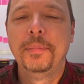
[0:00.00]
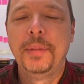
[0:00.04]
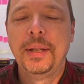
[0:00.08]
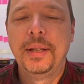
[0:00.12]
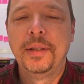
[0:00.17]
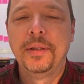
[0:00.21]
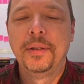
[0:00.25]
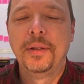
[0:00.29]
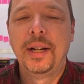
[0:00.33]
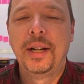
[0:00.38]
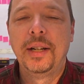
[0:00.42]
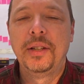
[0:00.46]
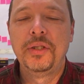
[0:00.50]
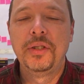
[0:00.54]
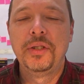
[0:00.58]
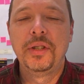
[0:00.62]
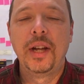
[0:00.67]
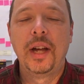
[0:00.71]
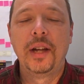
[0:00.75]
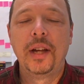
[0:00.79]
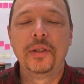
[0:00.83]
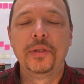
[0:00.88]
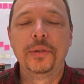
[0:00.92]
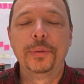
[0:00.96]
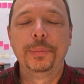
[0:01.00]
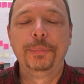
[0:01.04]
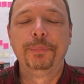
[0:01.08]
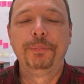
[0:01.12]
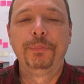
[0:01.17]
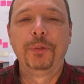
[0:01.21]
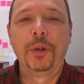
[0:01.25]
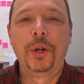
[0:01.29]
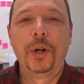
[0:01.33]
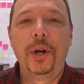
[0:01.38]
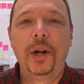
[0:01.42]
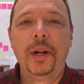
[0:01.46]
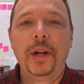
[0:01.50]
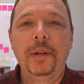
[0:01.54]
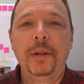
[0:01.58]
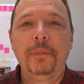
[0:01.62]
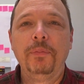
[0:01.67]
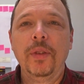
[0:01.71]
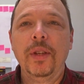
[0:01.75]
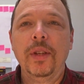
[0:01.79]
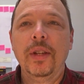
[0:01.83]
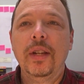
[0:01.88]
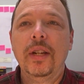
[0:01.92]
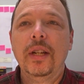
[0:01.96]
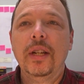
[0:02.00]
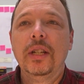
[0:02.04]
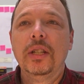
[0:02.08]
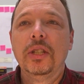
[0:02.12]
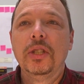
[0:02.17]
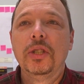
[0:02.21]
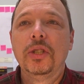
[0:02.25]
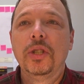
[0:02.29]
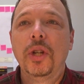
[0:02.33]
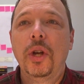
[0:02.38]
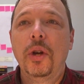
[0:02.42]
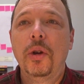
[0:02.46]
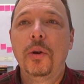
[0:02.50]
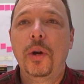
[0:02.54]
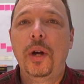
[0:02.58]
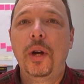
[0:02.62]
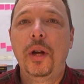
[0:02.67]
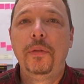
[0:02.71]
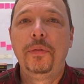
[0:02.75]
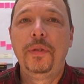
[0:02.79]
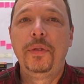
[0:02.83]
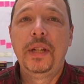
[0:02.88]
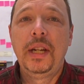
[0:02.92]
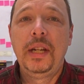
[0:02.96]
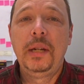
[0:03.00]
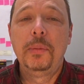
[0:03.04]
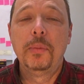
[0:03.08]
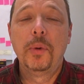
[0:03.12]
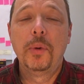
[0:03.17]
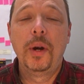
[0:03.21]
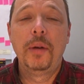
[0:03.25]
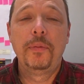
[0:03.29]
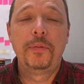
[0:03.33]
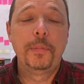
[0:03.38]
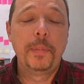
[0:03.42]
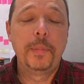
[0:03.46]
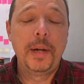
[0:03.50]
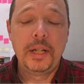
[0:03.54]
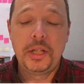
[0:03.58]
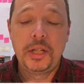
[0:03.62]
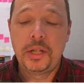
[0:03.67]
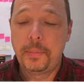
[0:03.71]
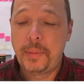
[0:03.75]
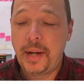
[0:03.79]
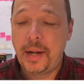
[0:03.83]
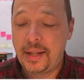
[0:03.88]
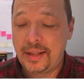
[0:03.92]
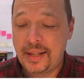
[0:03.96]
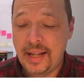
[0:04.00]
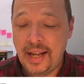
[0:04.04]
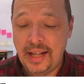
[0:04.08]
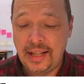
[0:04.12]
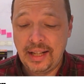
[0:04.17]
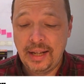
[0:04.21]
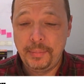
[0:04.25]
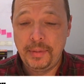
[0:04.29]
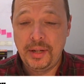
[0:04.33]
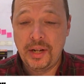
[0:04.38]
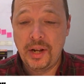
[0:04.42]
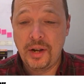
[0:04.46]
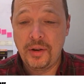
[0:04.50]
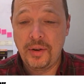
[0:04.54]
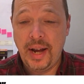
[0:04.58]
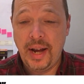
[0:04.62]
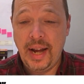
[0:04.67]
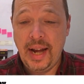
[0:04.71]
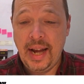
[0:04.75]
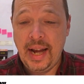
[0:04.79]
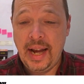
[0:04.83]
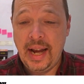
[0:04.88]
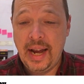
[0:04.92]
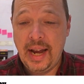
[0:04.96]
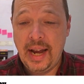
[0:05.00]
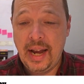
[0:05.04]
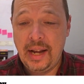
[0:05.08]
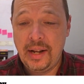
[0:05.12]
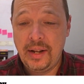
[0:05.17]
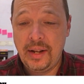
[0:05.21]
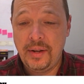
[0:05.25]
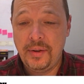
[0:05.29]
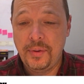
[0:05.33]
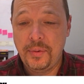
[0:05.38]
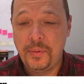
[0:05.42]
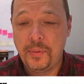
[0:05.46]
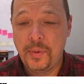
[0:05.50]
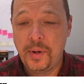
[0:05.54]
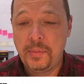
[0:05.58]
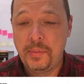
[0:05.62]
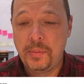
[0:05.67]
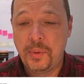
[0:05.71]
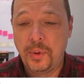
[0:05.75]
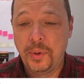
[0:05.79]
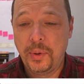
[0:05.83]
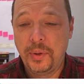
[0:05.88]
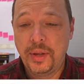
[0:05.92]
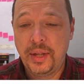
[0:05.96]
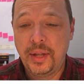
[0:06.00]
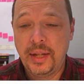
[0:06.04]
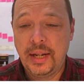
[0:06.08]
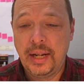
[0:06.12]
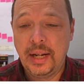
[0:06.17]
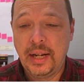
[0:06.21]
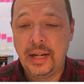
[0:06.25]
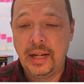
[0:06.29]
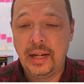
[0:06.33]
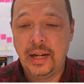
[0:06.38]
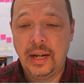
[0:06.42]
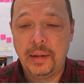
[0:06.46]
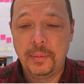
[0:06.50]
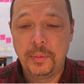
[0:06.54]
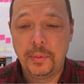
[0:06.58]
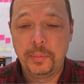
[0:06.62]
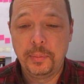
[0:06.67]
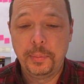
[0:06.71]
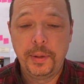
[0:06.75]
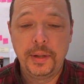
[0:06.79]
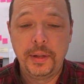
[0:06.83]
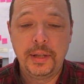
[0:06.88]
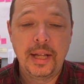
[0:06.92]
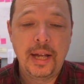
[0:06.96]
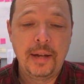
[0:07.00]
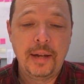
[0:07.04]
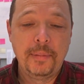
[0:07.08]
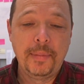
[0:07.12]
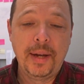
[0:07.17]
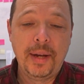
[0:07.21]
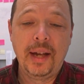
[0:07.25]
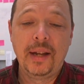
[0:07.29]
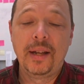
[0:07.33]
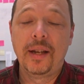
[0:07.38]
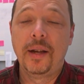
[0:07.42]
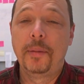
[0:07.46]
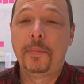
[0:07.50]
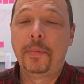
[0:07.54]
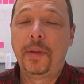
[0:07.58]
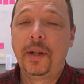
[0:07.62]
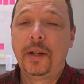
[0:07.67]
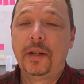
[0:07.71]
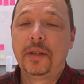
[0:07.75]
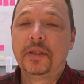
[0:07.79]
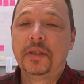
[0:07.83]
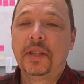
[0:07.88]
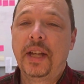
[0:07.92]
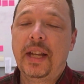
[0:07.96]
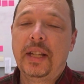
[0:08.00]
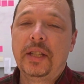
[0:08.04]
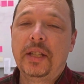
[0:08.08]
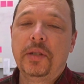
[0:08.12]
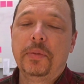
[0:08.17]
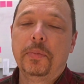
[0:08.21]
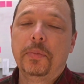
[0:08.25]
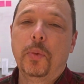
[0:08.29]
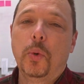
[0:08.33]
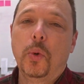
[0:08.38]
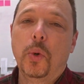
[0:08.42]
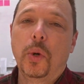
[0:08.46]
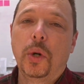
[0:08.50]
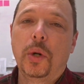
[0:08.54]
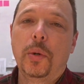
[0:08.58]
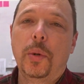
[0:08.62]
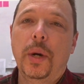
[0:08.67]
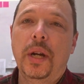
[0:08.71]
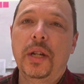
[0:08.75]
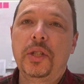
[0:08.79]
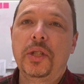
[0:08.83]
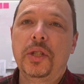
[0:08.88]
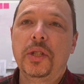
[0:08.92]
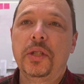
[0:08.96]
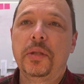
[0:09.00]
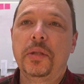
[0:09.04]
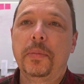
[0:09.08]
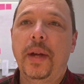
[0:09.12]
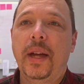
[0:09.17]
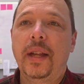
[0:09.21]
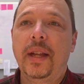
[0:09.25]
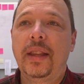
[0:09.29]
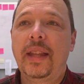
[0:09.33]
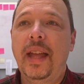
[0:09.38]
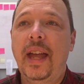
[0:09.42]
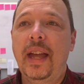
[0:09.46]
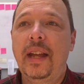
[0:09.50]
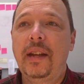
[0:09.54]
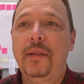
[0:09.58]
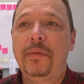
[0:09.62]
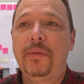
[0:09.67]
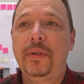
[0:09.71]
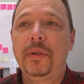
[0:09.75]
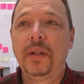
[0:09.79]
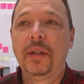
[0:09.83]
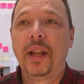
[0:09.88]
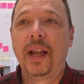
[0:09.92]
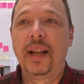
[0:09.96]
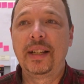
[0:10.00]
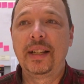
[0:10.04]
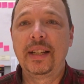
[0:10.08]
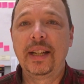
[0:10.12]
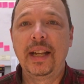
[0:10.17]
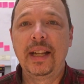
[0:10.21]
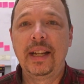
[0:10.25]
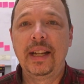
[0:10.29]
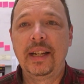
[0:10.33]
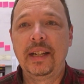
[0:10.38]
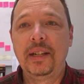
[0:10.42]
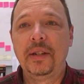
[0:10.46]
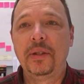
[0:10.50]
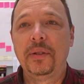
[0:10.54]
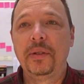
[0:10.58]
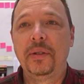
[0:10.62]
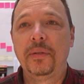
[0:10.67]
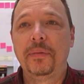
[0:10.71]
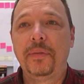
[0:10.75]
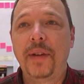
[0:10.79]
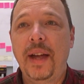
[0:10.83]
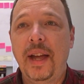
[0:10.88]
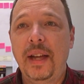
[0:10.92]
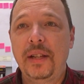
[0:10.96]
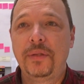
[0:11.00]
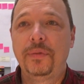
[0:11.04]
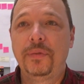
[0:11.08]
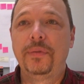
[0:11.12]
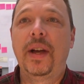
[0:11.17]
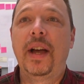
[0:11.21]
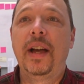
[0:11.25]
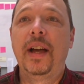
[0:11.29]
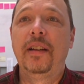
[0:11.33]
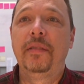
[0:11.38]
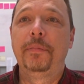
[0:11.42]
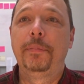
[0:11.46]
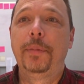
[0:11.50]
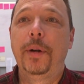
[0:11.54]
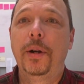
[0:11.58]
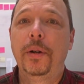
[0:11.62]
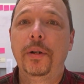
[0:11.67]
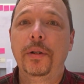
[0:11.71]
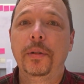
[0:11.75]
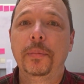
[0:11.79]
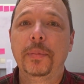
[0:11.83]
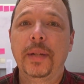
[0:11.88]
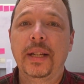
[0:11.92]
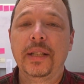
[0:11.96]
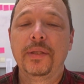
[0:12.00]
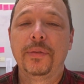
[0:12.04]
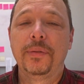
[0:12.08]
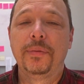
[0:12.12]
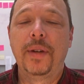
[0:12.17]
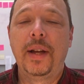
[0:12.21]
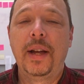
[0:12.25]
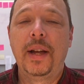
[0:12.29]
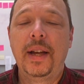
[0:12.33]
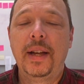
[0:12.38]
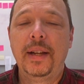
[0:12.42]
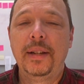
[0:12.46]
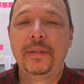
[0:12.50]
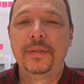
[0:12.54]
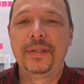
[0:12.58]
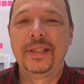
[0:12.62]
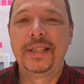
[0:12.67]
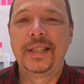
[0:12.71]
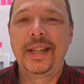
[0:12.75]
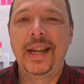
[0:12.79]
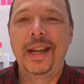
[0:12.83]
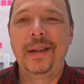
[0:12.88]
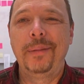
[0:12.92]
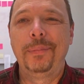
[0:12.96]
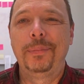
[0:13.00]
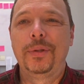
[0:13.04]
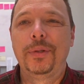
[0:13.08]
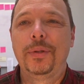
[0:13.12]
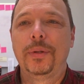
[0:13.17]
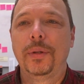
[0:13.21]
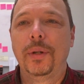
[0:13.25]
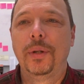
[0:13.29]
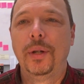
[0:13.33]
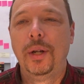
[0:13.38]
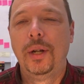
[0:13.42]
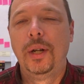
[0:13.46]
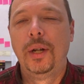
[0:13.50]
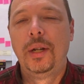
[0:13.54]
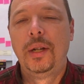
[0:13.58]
being around you guys. All right. So uh, if you need any more information about that, let me know. And one more thing, I'm going to put that back up there because I had some more questions about that. If you'd like to get in on the Fast Five program, that's five steps